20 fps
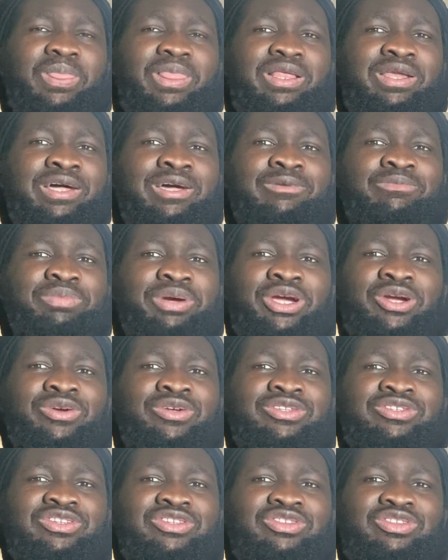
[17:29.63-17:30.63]
like,
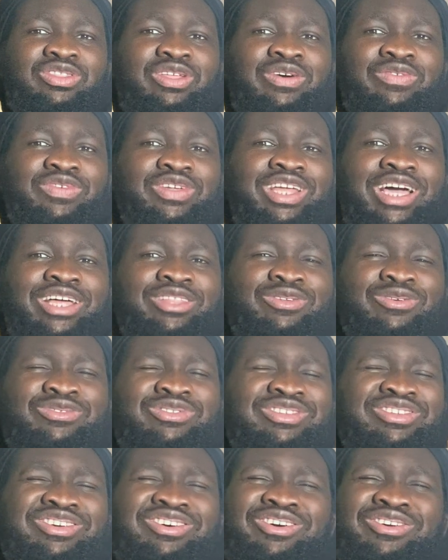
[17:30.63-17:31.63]
parents and stuff and
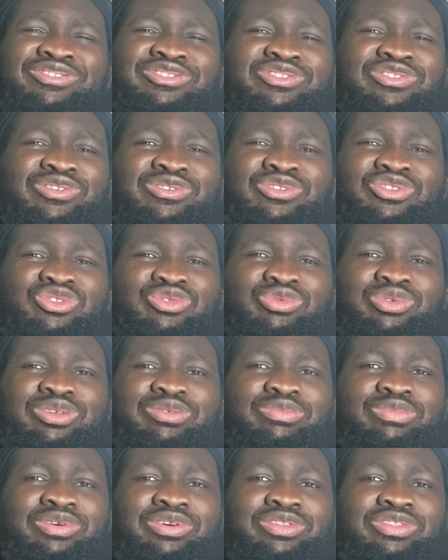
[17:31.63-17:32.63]
adults. You know, he's so
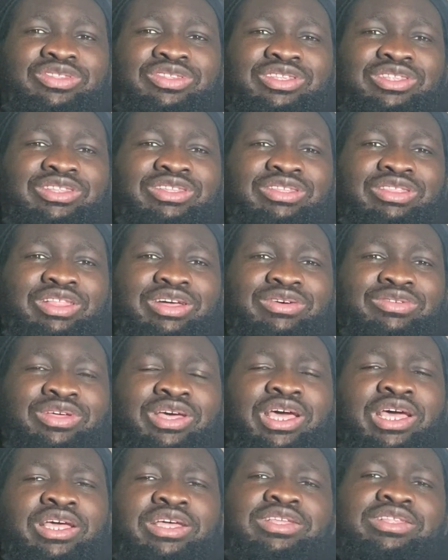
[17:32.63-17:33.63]
sweet, but deep down.
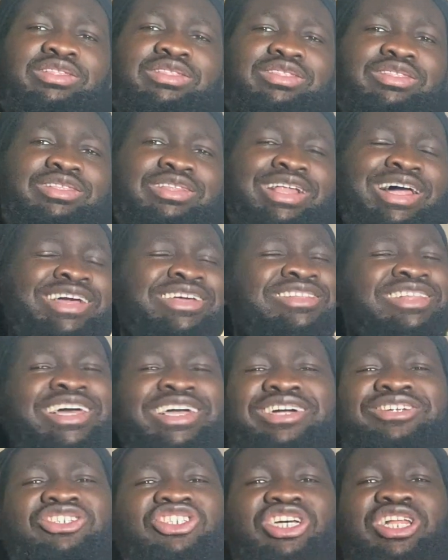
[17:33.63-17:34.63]
Like
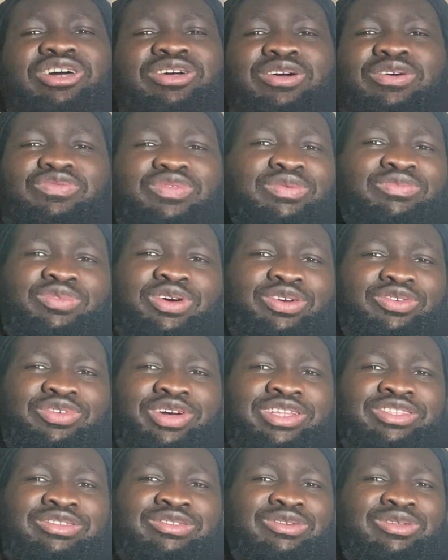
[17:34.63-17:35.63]
Angelica from
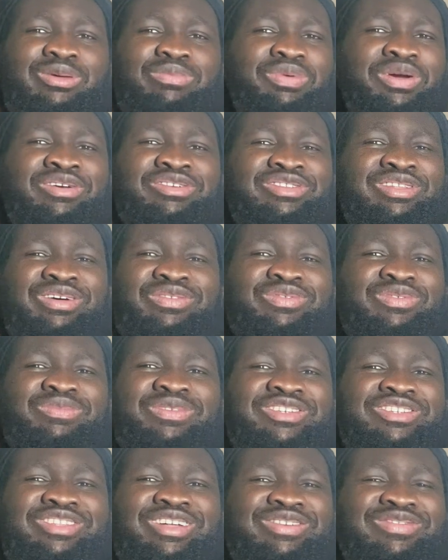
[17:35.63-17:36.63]
Rugrats, you know, the parents love him
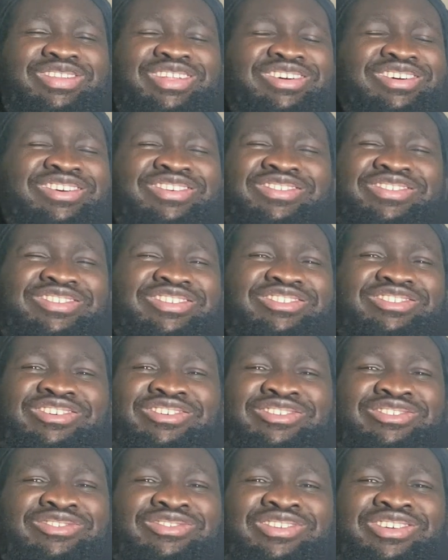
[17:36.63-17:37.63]
and stuff. And, oh, he's
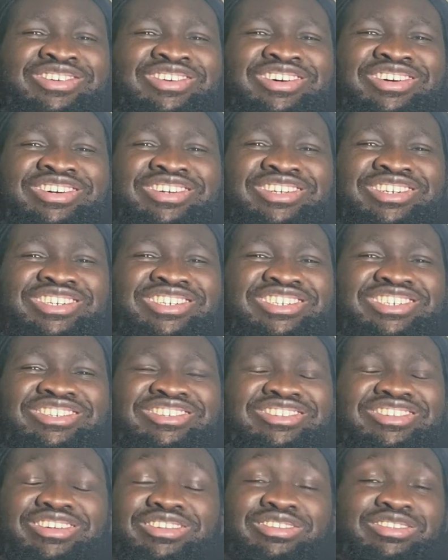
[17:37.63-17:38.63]
so sweet. Oh,
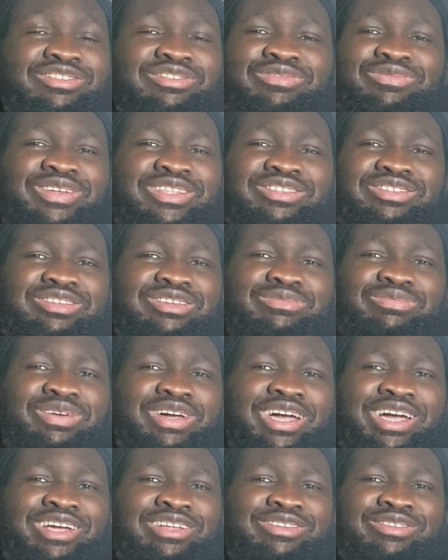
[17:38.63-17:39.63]
she's there. And then the man sitting
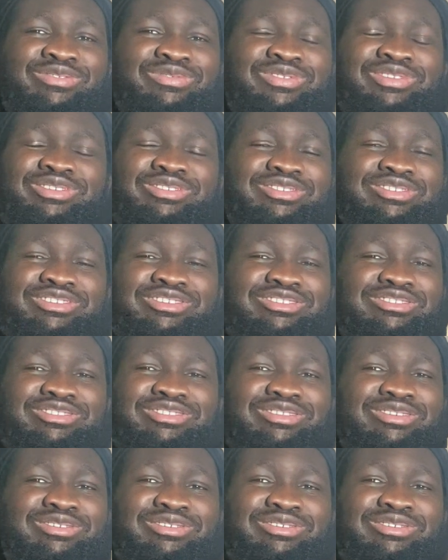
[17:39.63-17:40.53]
behind him. It's